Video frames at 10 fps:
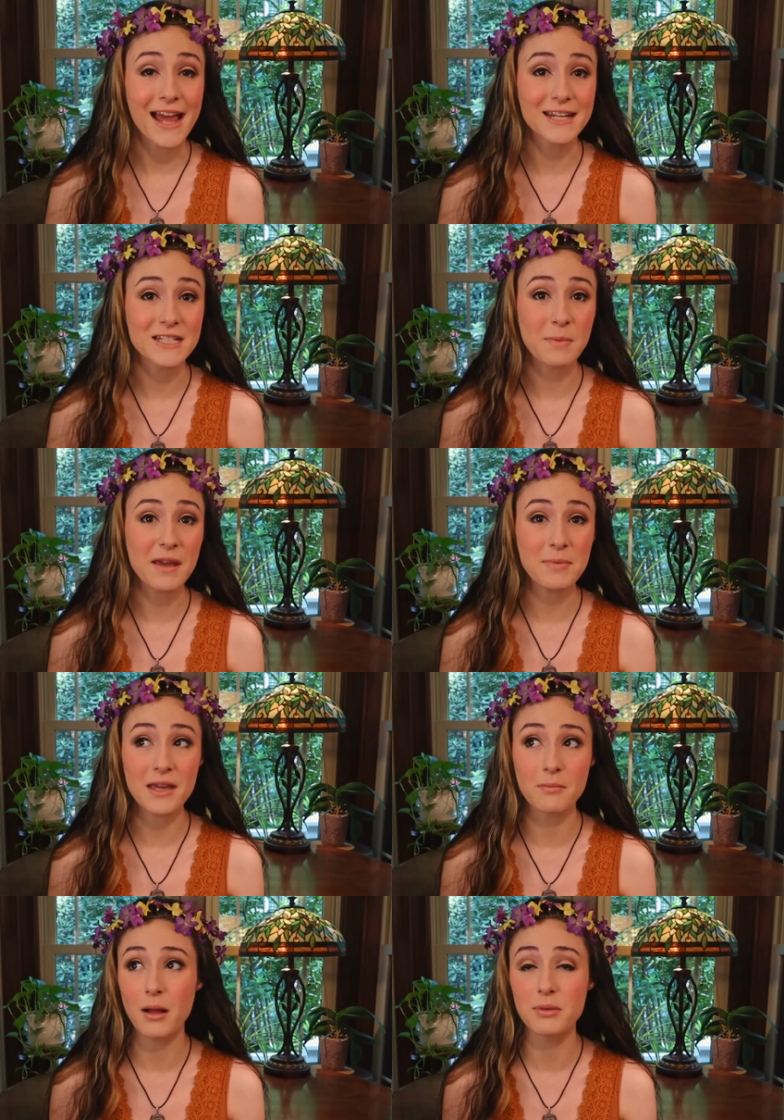and despite
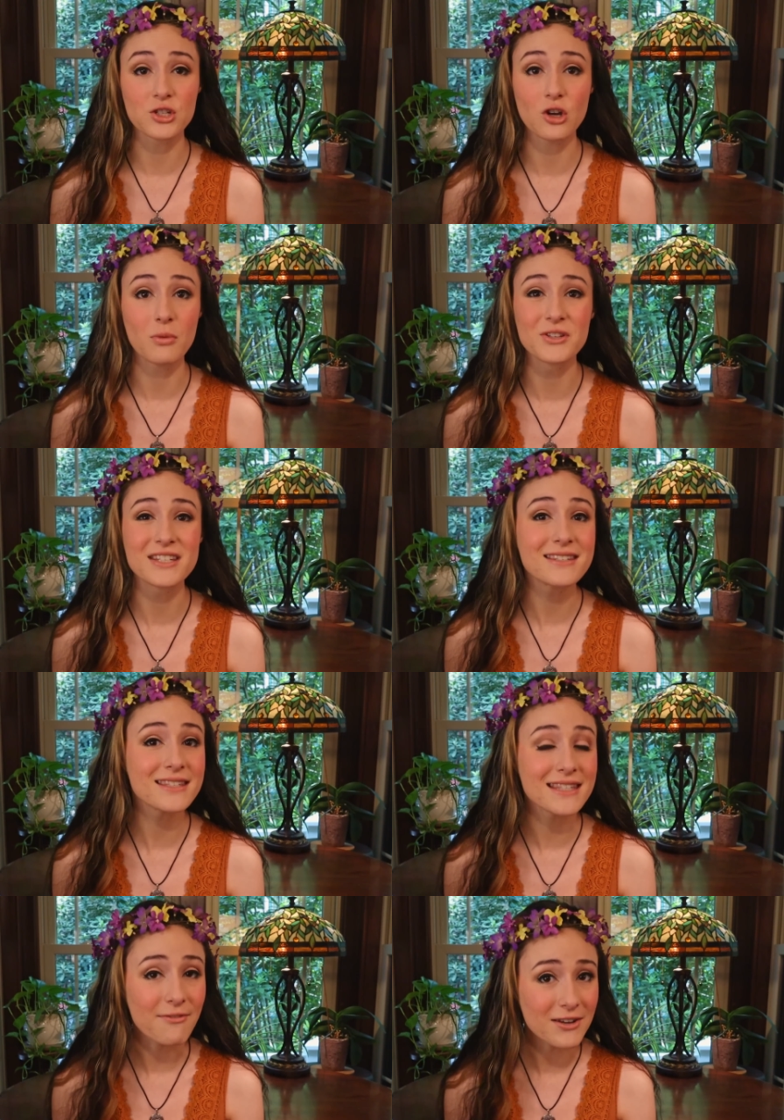being published almost
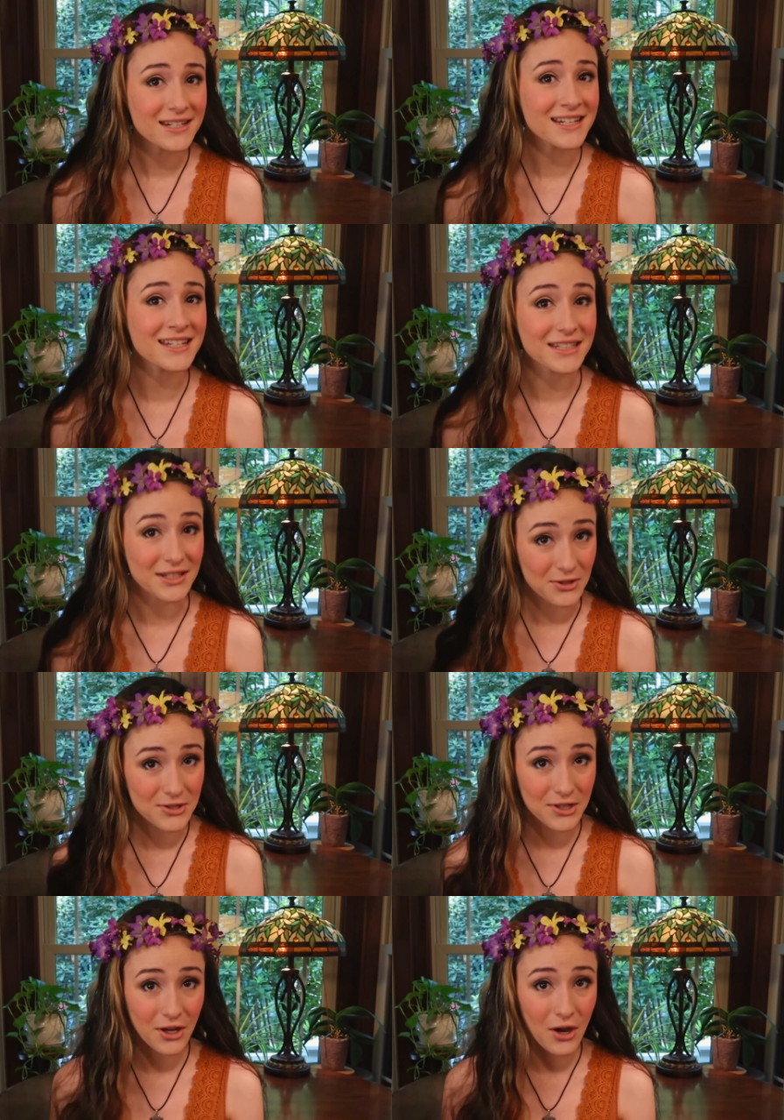seventy
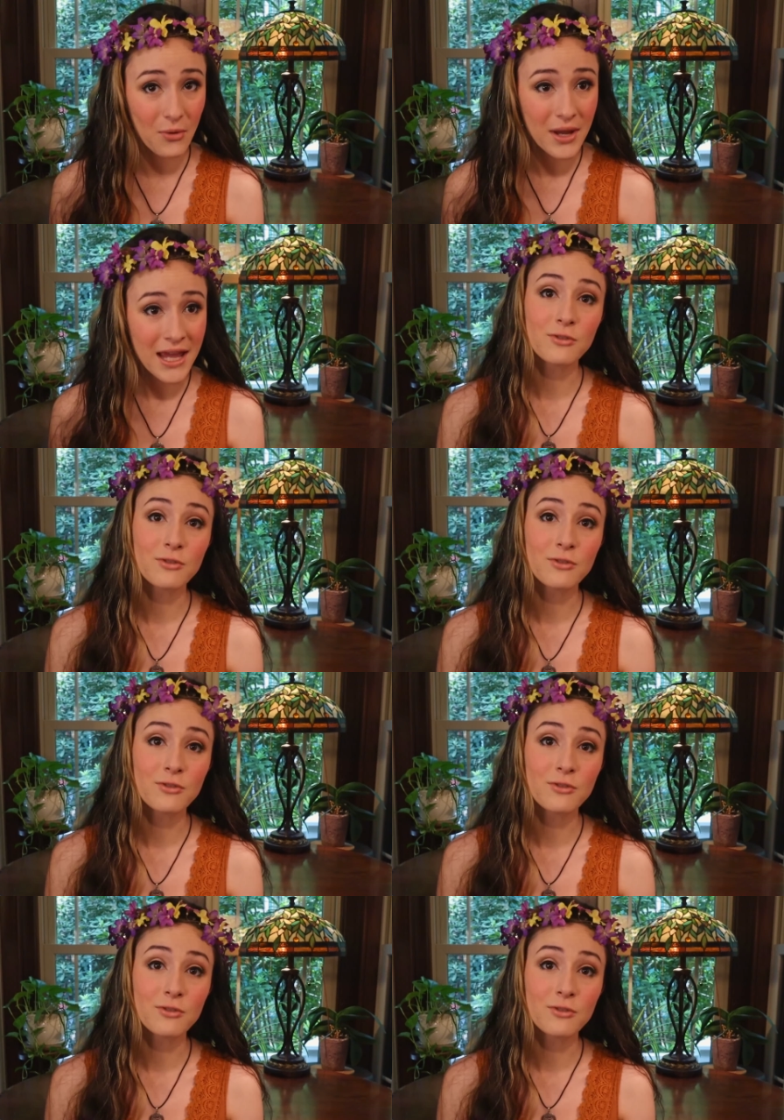years ago,